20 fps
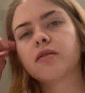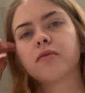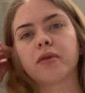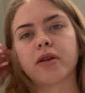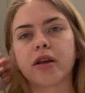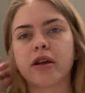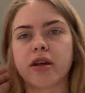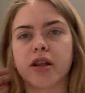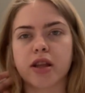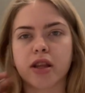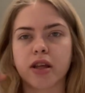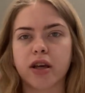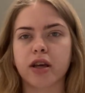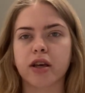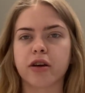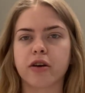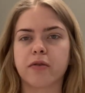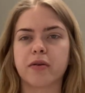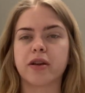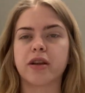What do you
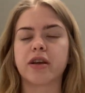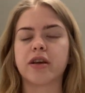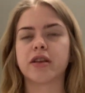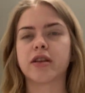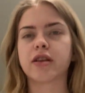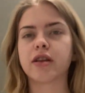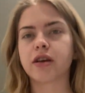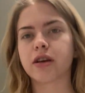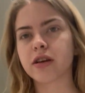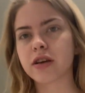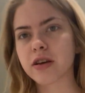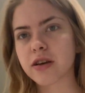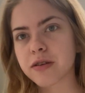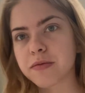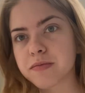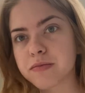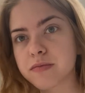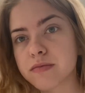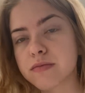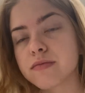think? What do you
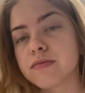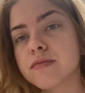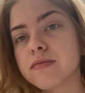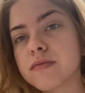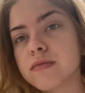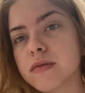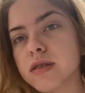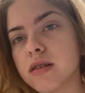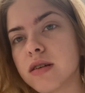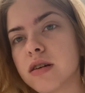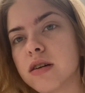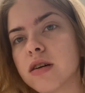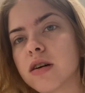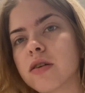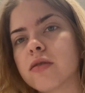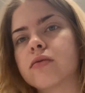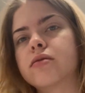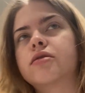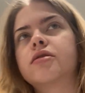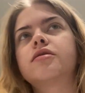think?
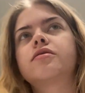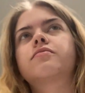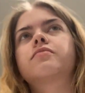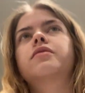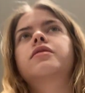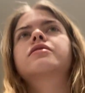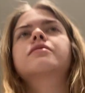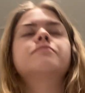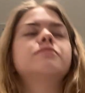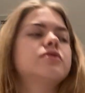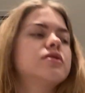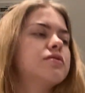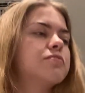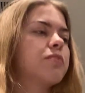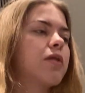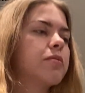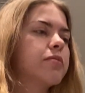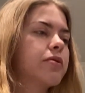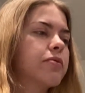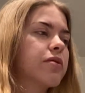We're just wearing, we're just
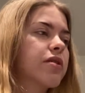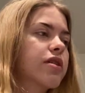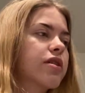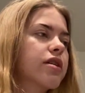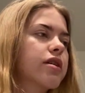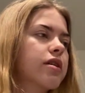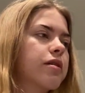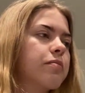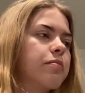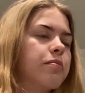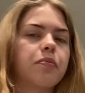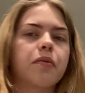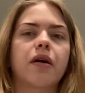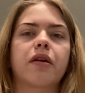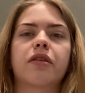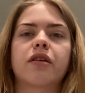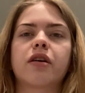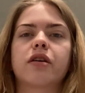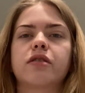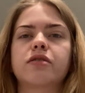probably wearing, like, I
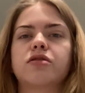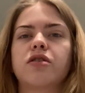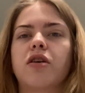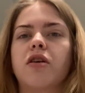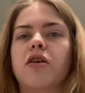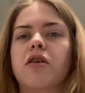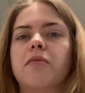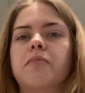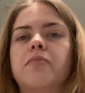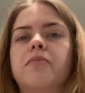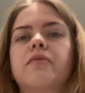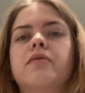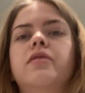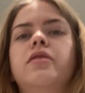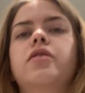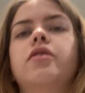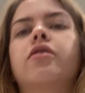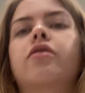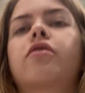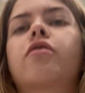think a top,
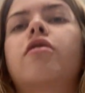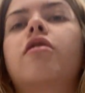a